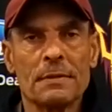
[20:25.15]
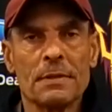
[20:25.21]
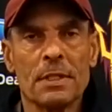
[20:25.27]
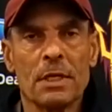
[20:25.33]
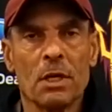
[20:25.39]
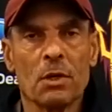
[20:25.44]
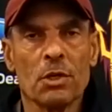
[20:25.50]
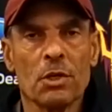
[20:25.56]

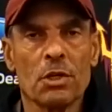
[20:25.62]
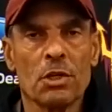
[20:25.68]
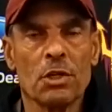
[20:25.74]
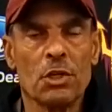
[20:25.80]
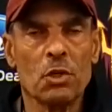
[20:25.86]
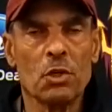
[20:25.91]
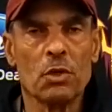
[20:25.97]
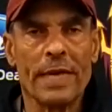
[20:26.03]
You know,
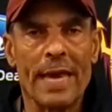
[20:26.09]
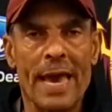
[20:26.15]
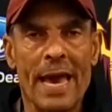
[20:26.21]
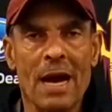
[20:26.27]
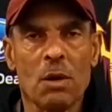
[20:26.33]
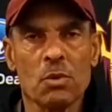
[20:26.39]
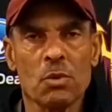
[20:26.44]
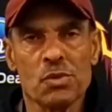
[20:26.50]
you knew
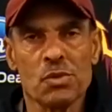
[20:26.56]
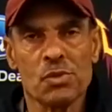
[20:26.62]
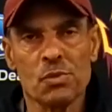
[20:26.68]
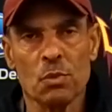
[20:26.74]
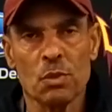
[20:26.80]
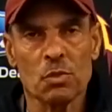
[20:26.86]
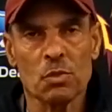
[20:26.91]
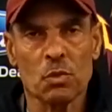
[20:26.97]
Cal was
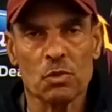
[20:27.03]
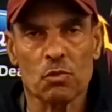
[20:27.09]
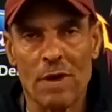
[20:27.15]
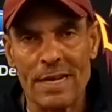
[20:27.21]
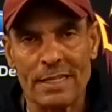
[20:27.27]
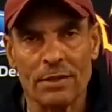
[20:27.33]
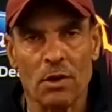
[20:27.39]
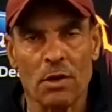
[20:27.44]

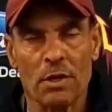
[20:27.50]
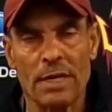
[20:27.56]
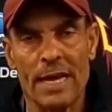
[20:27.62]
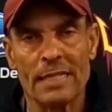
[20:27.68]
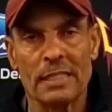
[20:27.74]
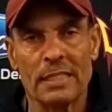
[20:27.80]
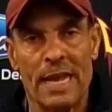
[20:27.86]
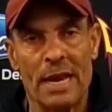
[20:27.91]
right there on
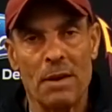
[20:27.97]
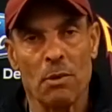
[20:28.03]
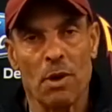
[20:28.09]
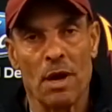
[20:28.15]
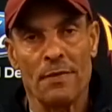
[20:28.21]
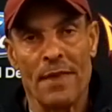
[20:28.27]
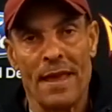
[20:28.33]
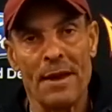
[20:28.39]
the edge. They
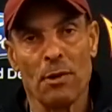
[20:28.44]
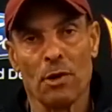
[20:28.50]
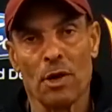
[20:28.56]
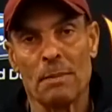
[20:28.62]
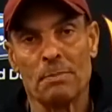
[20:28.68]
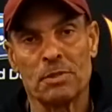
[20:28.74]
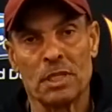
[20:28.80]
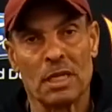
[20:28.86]

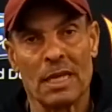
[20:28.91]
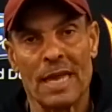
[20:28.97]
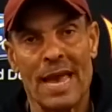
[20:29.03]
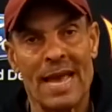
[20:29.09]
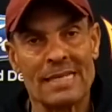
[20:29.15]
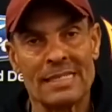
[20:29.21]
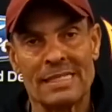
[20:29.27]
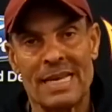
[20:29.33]
were up to the
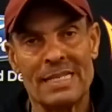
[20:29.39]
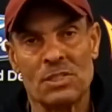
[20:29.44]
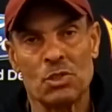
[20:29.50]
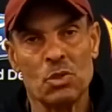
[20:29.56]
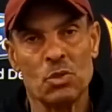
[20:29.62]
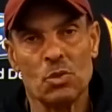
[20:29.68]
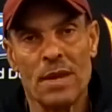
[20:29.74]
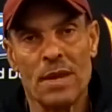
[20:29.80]
last day,
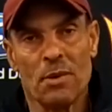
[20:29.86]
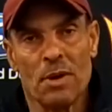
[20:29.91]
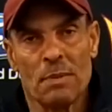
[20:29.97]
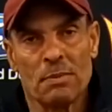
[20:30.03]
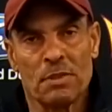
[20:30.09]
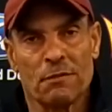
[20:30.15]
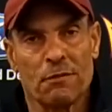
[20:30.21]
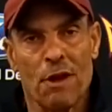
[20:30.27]
too. They were
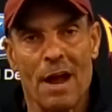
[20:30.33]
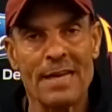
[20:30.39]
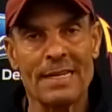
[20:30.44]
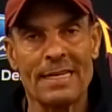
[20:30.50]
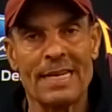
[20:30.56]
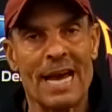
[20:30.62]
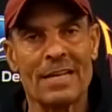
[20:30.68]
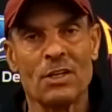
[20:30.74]
up to
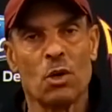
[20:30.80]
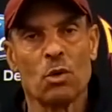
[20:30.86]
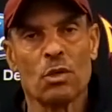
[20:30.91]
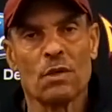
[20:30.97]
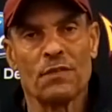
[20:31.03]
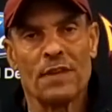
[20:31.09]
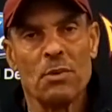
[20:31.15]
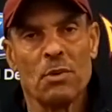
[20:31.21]
Friday not
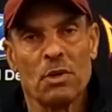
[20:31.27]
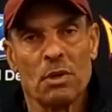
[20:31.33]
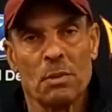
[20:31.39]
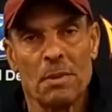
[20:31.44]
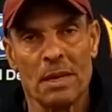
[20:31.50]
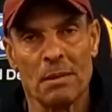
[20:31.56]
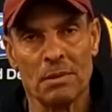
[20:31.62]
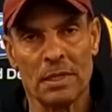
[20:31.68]
knowing if they were going
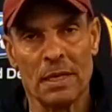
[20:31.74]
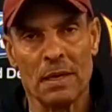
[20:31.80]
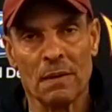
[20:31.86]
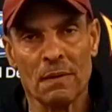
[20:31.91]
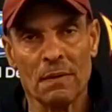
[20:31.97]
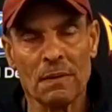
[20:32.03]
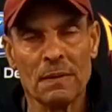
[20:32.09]
to be able to go.